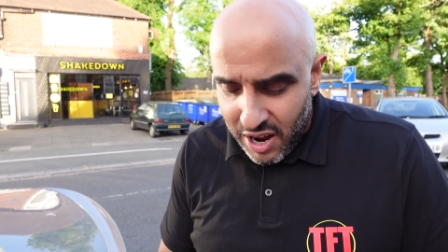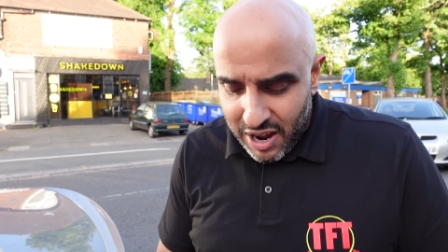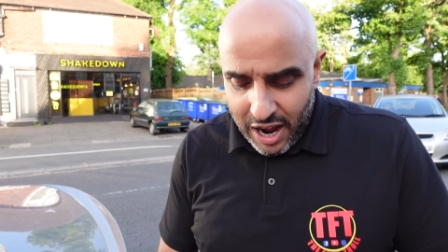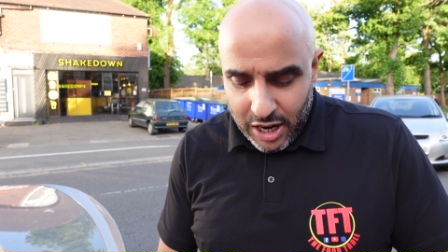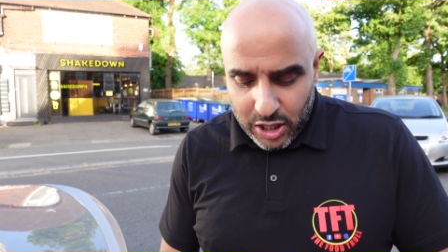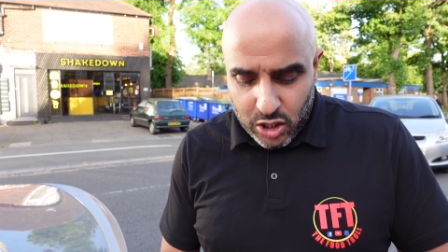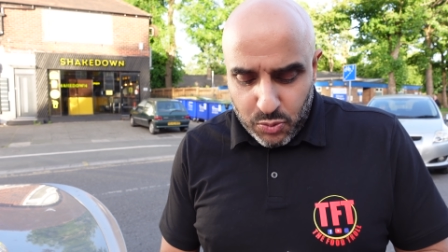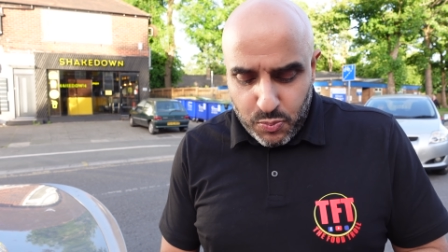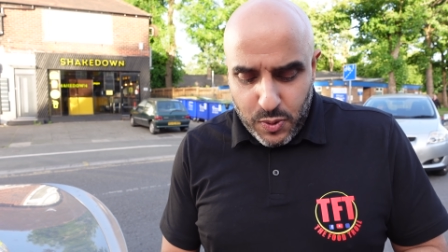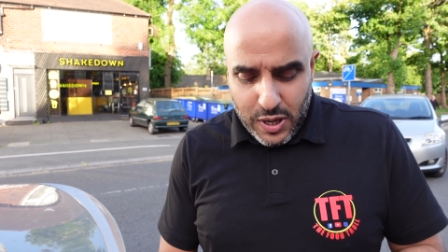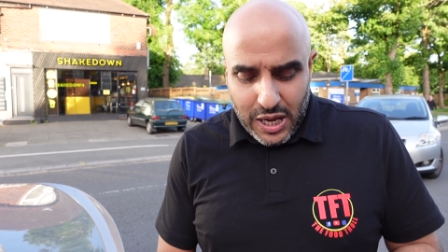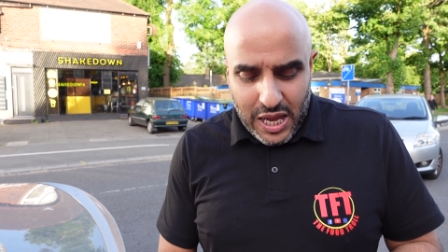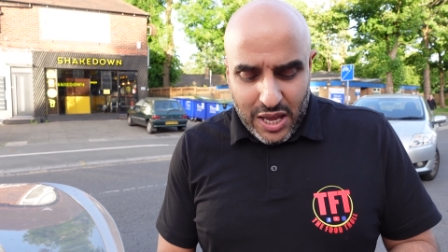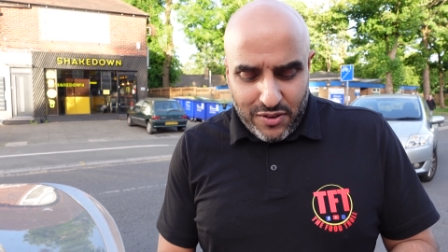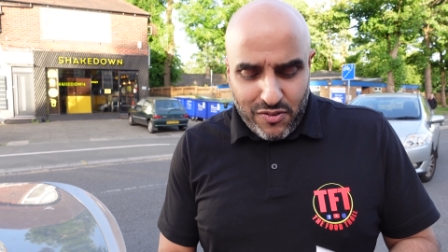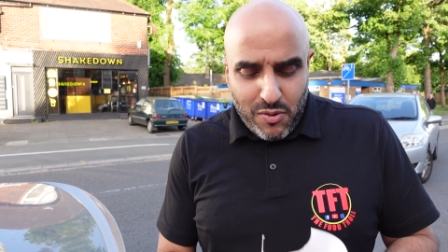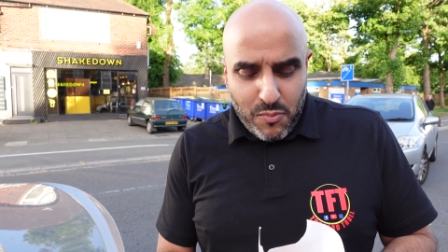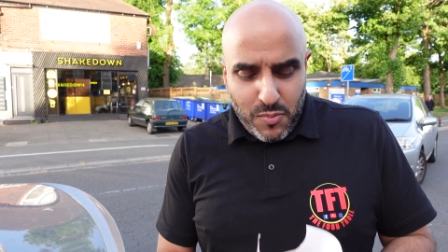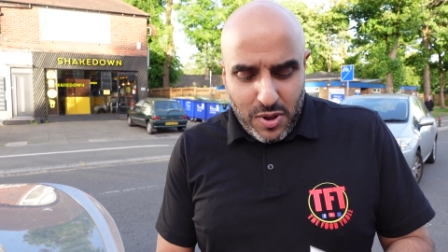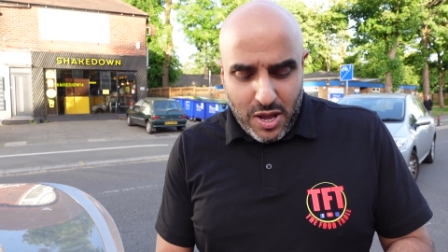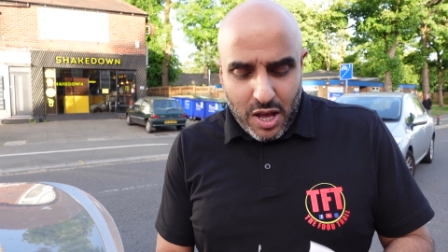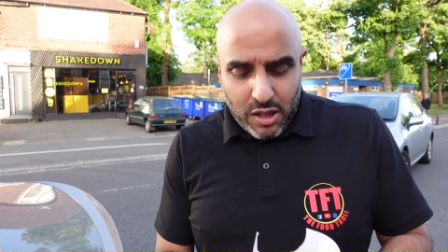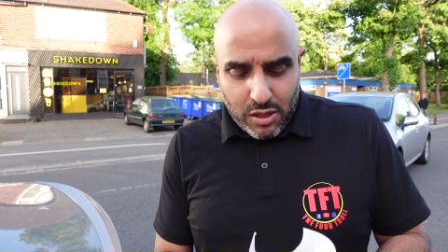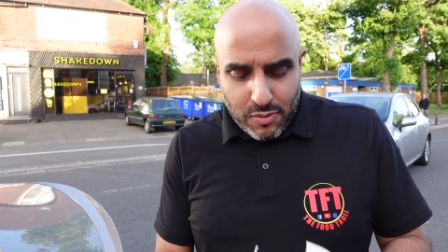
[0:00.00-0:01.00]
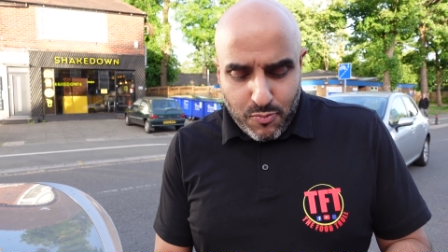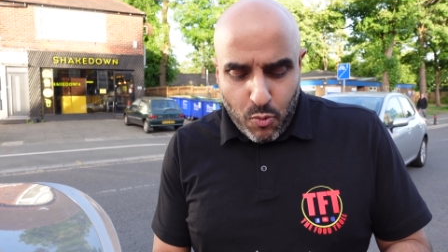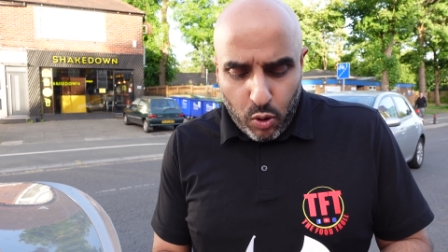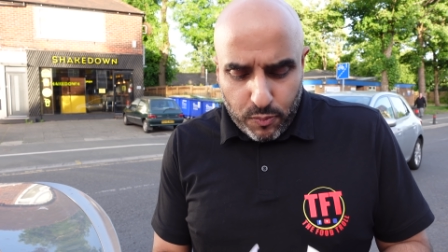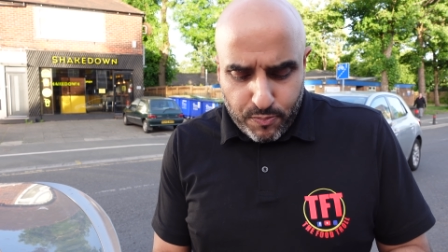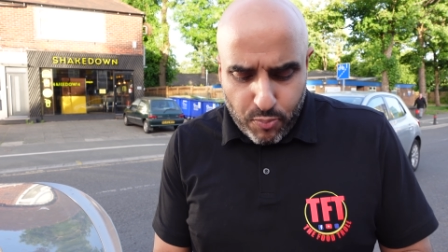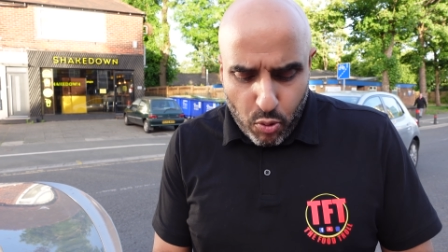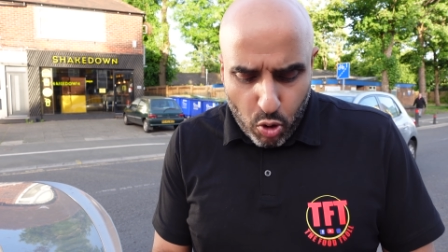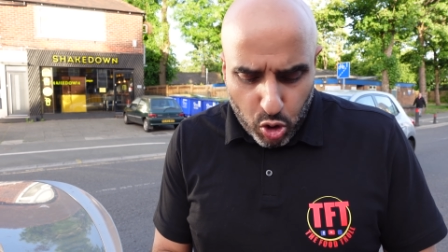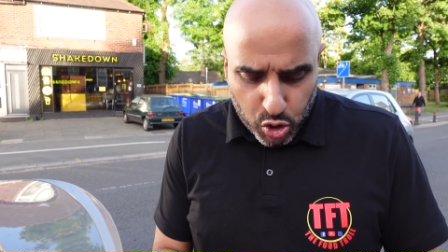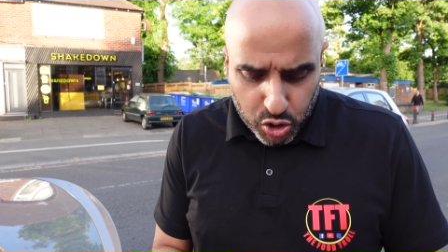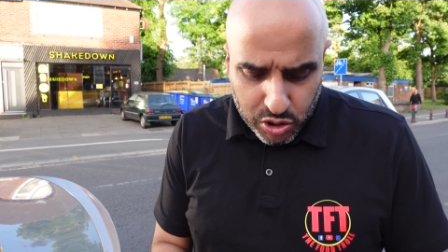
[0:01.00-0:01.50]
and to be giving me a small
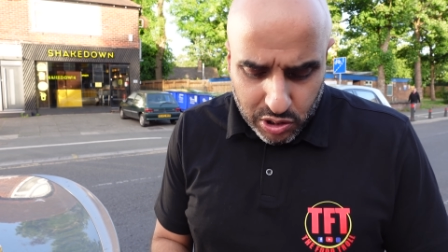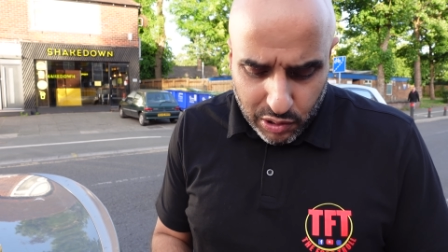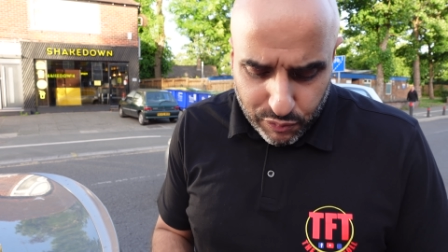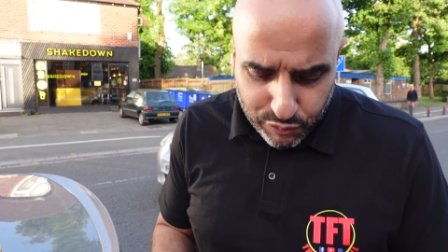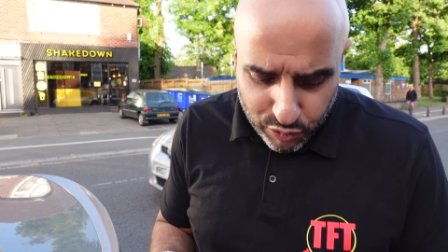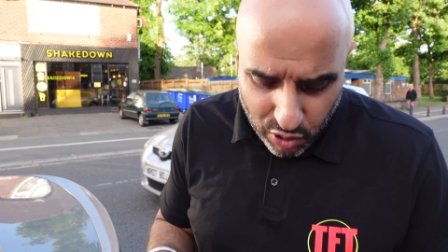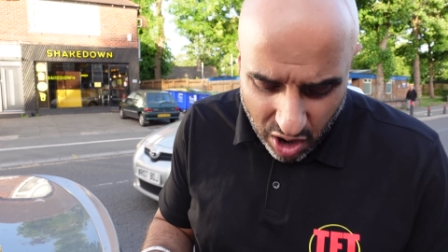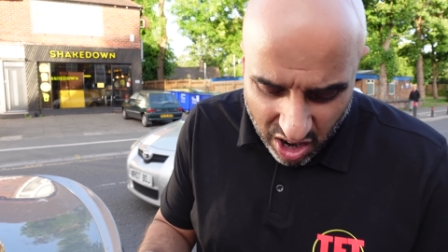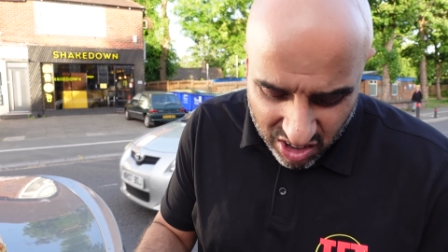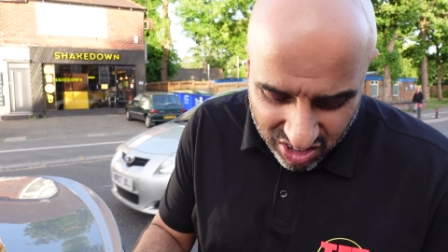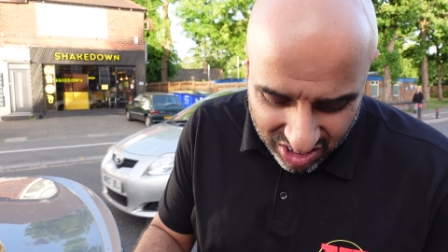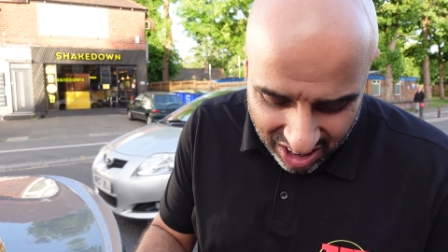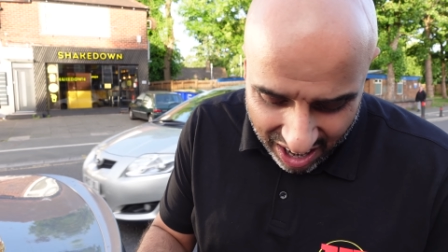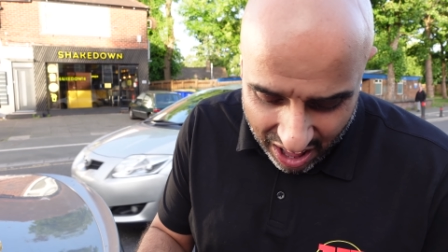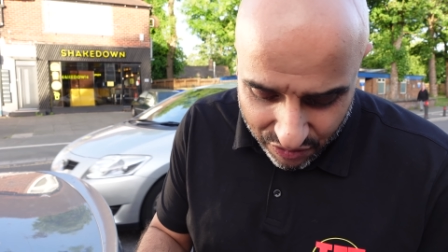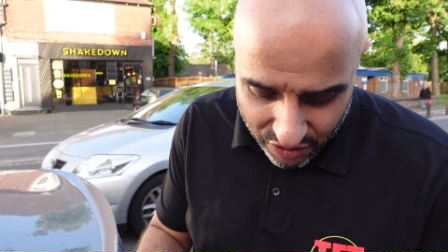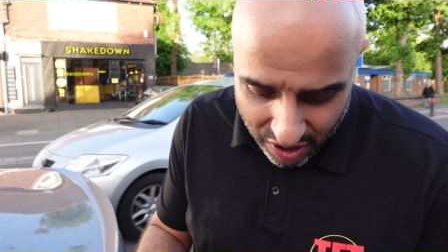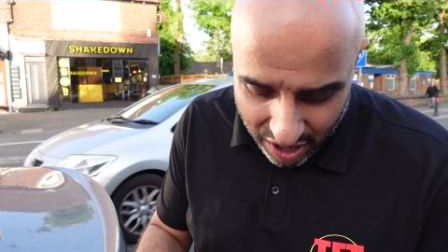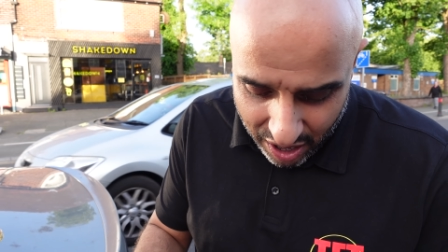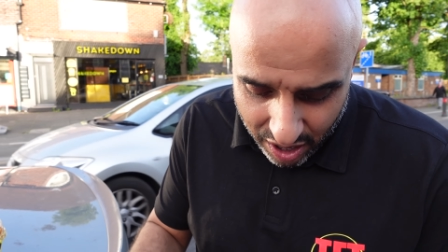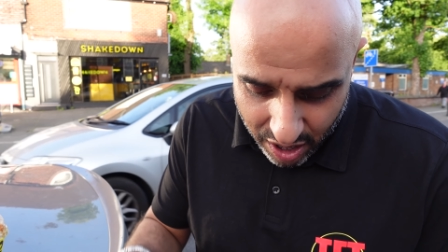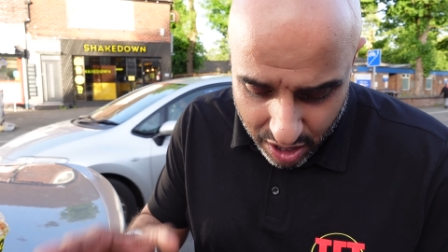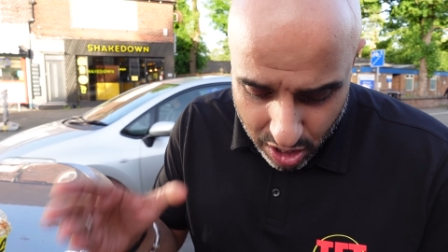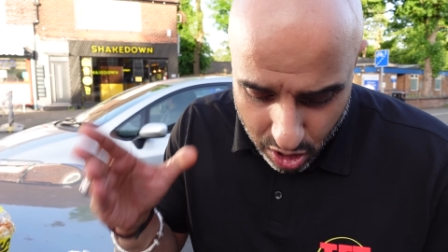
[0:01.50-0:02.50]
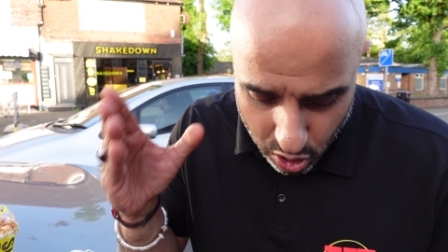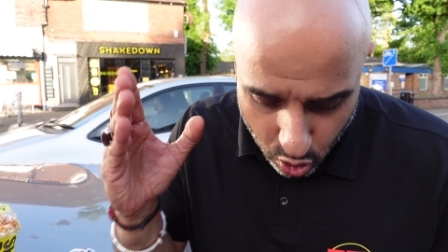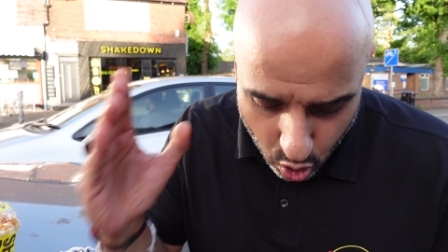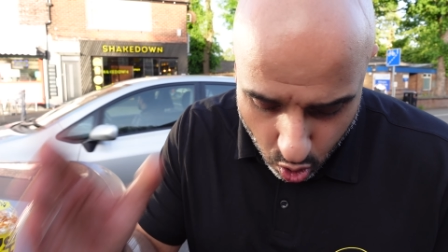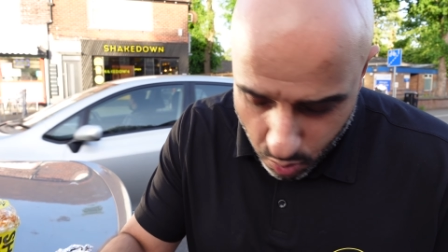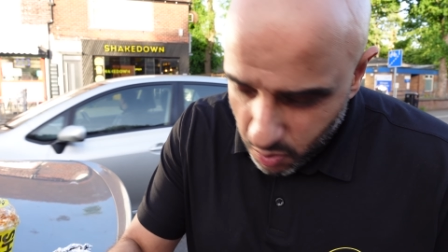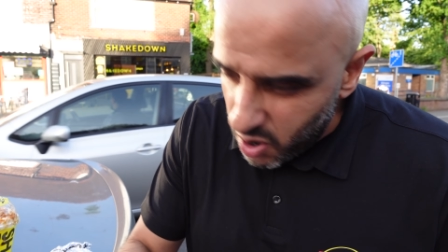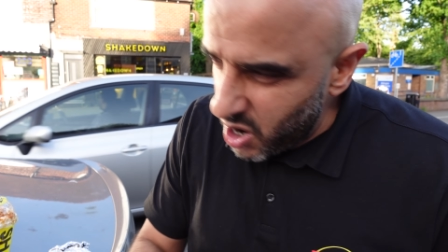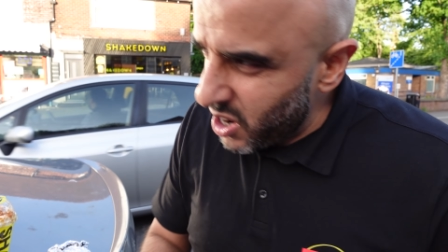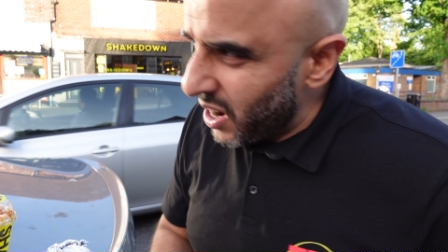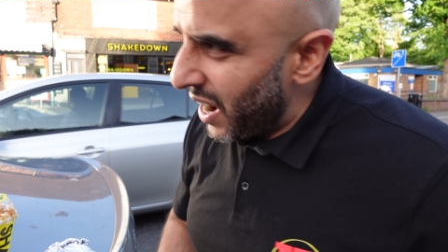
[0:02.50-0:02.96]
portion of fries like that. Come on